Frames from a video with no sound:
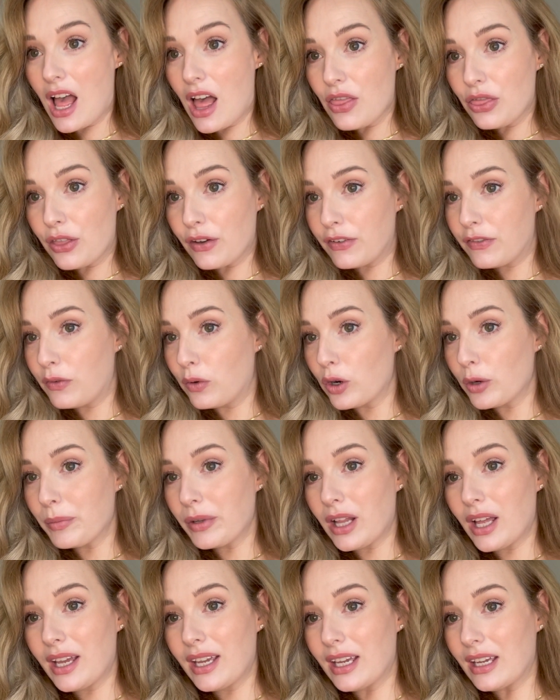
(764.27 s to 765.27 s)
the
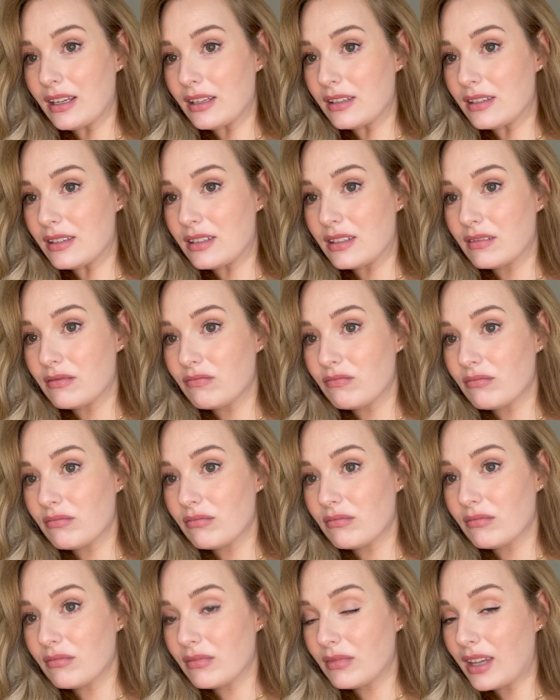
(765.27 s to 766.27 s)
formula is
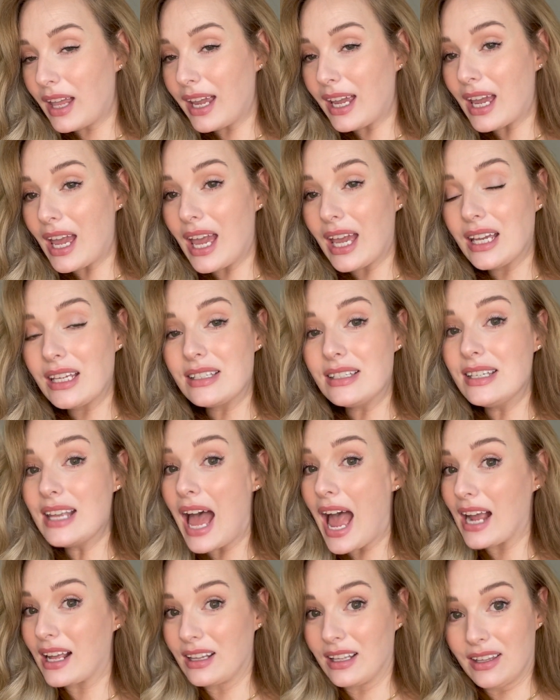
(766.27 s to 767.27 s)
like
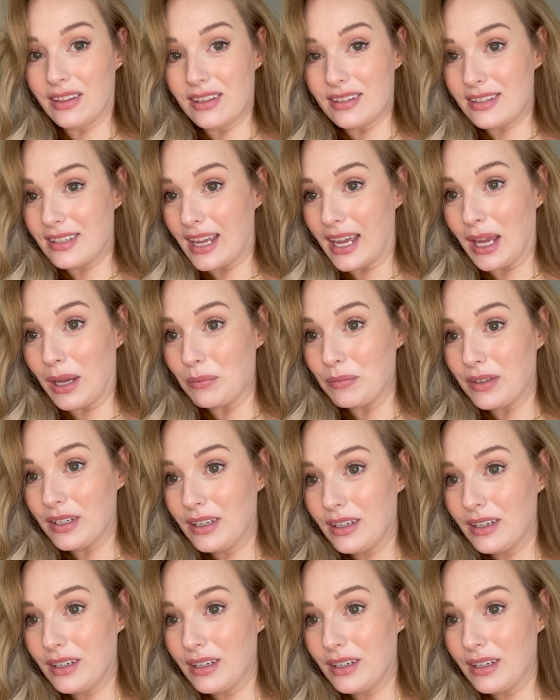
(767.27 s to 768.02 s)
exactly the same.